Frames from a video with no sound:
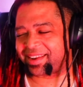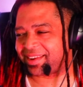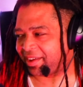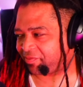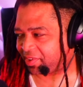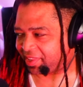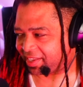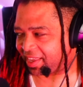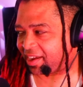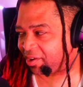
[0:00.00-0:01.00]
I feel like
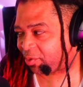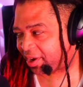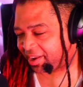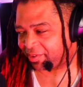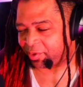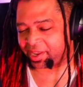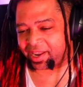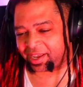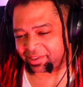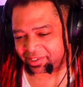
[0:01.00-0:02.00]
they kind of weigh, way
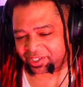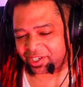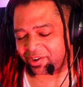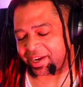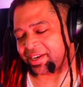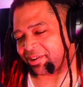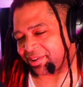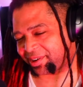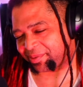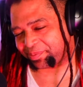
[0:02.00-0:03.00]
down the show. I know
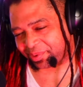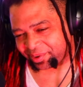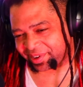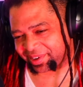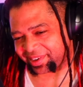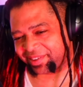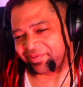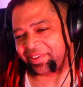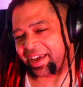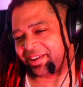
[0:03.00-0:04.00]
they're important and
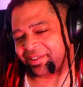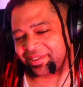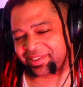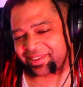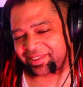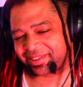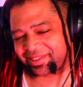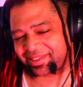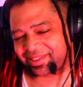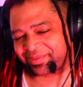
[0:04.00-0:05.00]
vital to the,
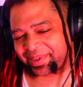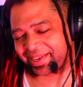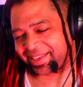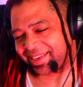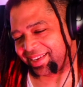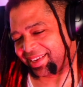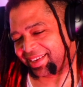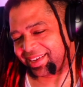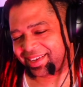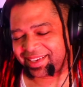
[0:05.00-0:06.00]
but
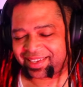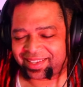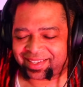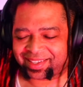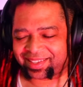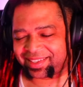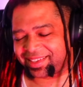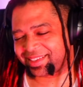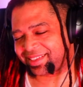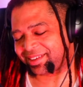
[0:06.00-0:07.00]

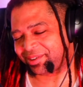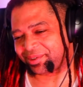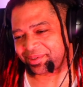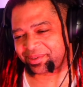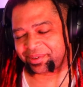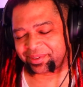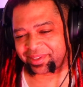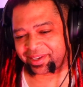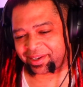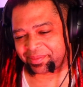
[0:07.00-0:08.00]
eh, the whole school
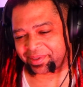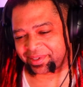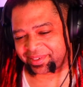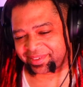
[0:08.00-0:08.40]
thing, I'm good.